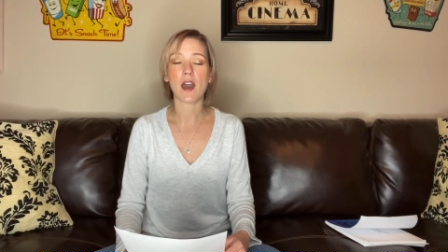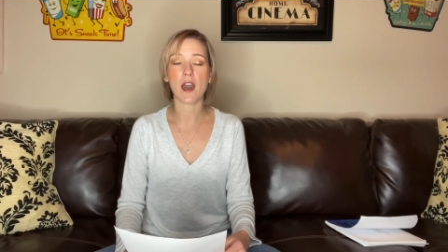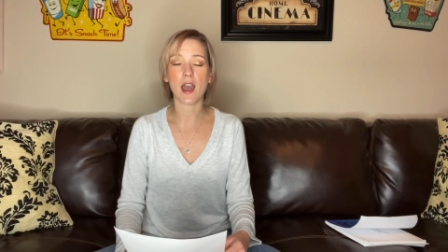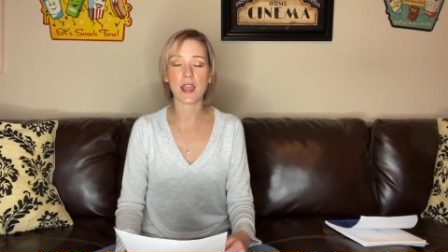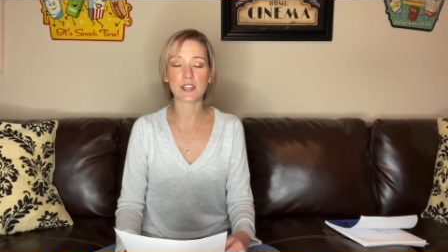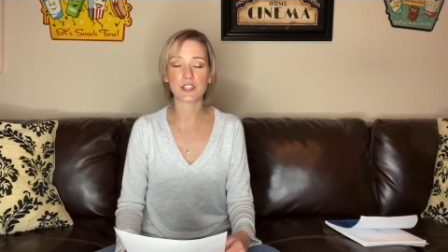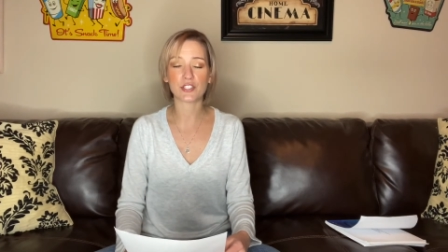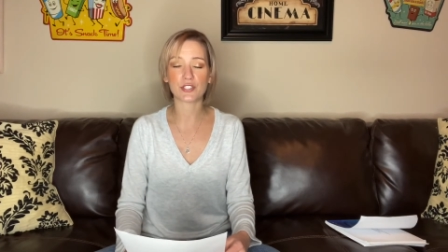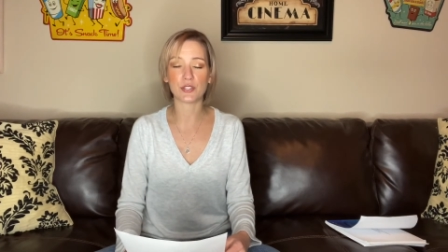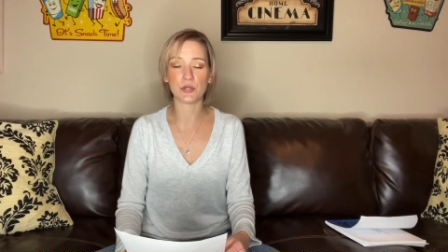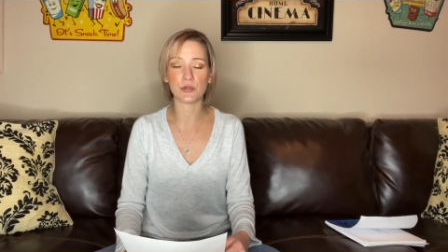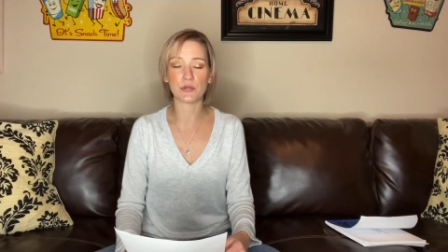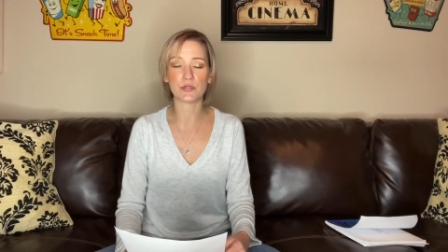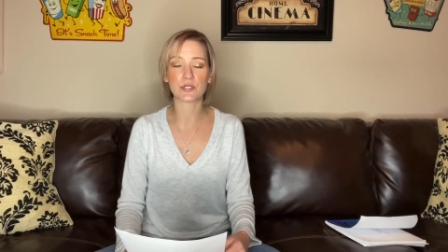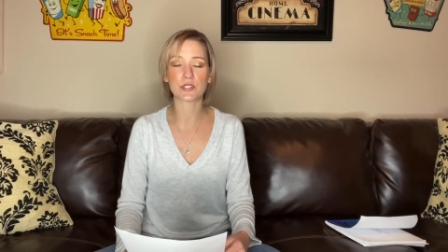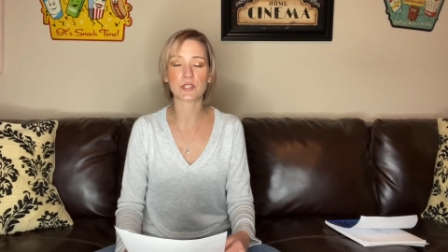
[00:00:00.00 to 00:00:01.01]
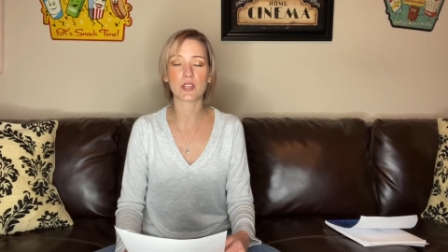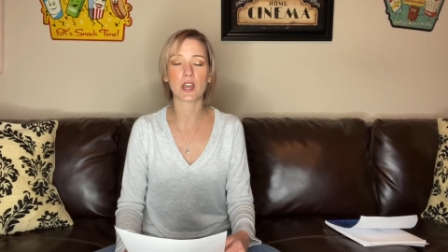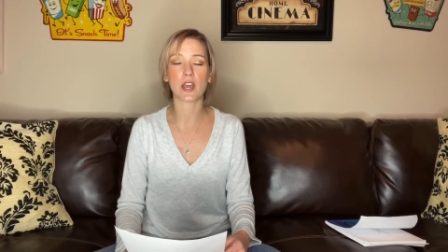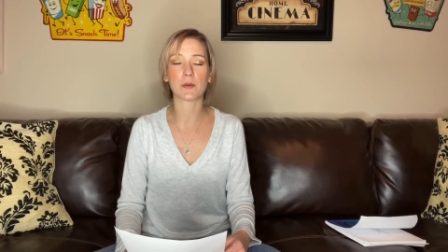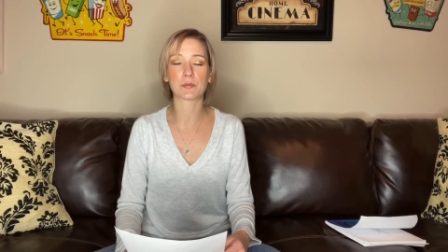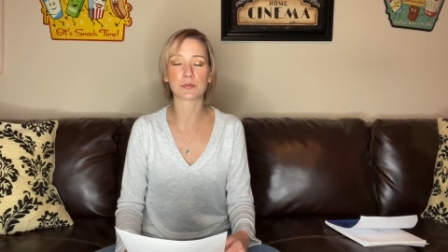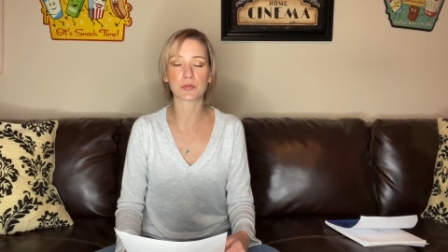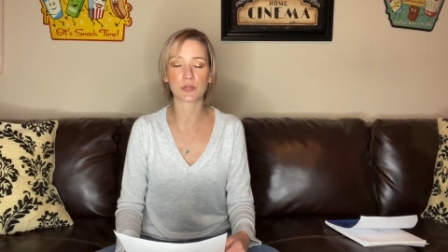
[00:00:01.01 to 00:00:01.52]
I choose
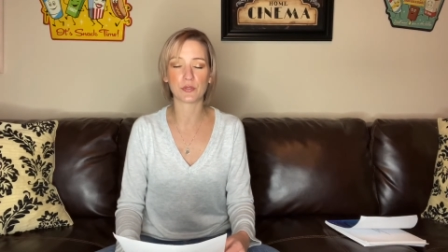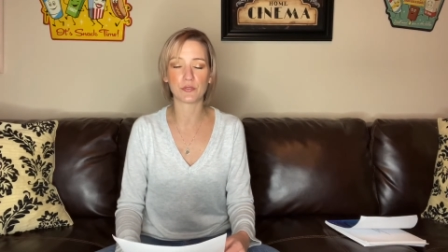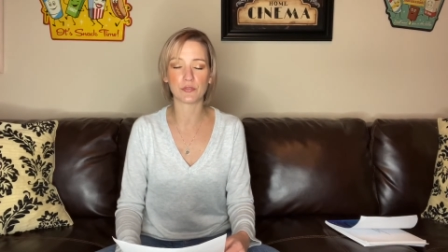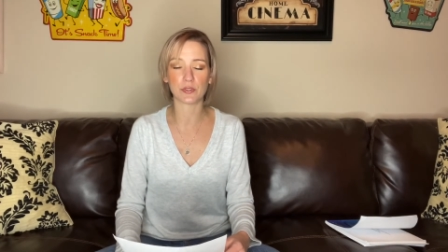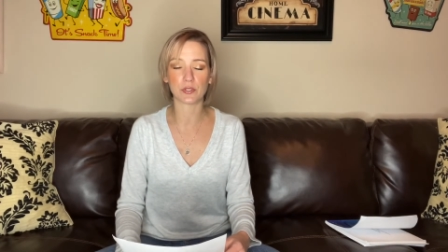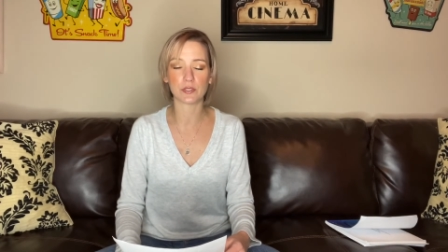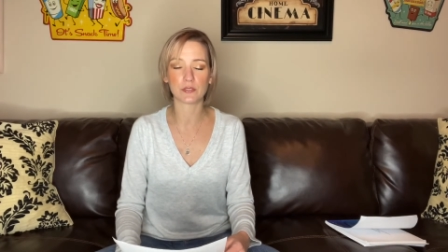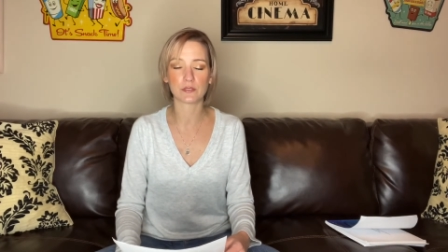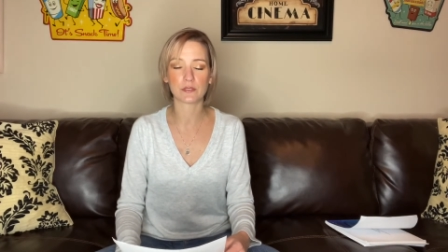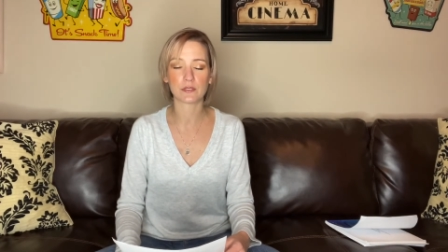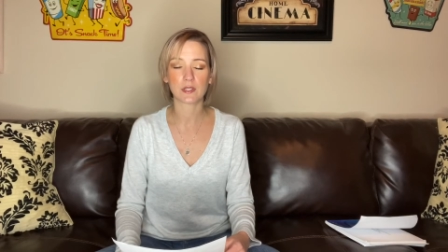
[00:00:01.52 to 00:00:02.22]
approval.